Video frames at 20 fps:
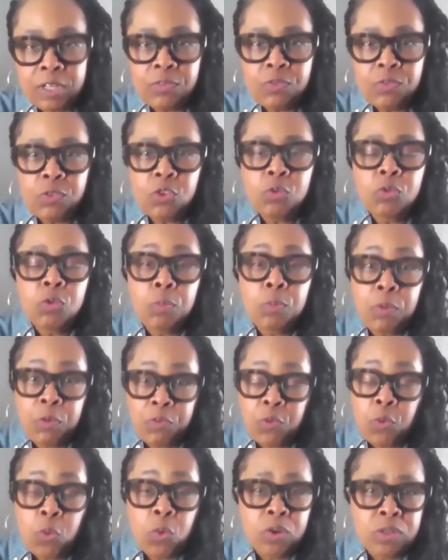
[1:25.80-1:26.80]
interviewed you
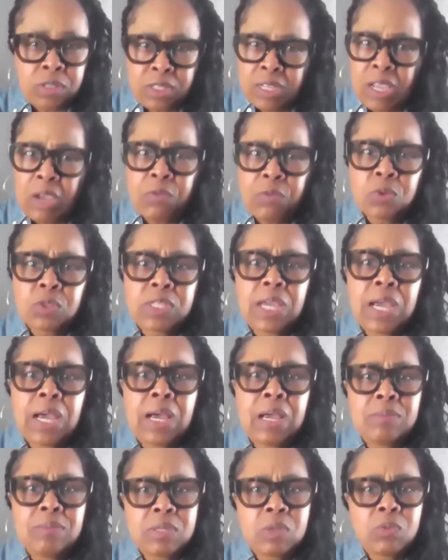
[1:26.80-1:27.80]
before several
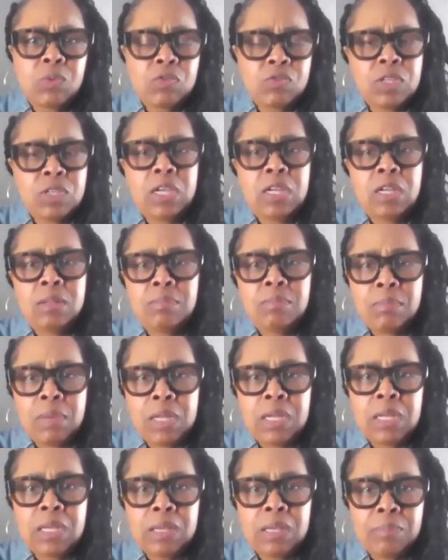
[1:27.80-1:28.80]
times, and we've done
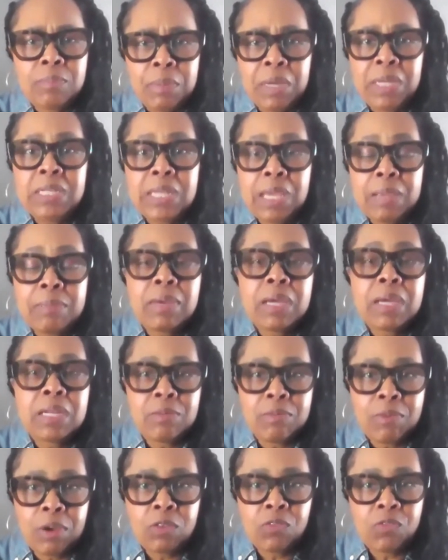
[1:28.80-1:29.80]
Monday
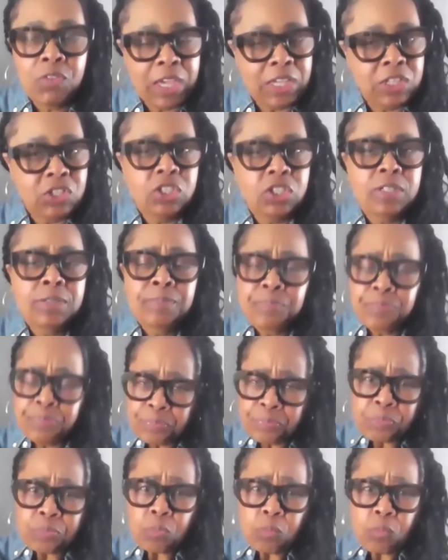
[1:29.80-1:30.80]
Money Motivation.
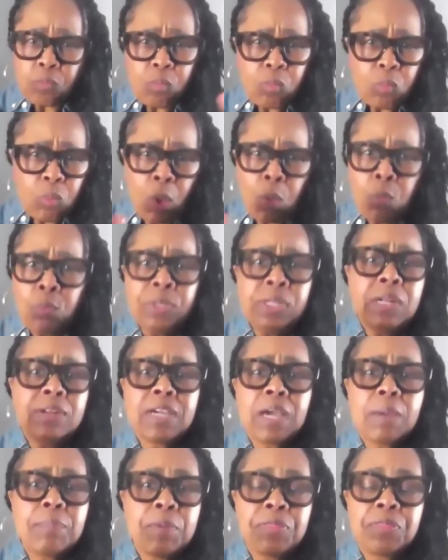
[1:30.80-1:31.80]
We did a
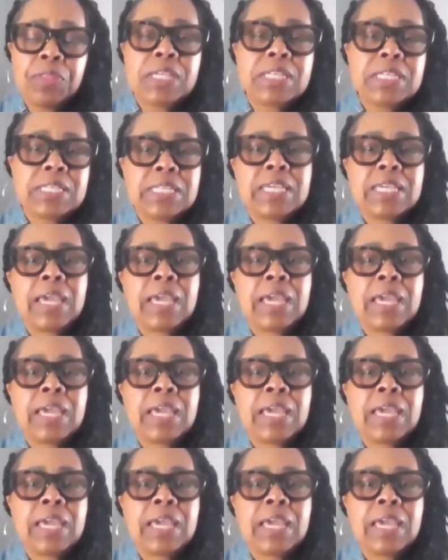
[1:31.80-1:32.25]
couple things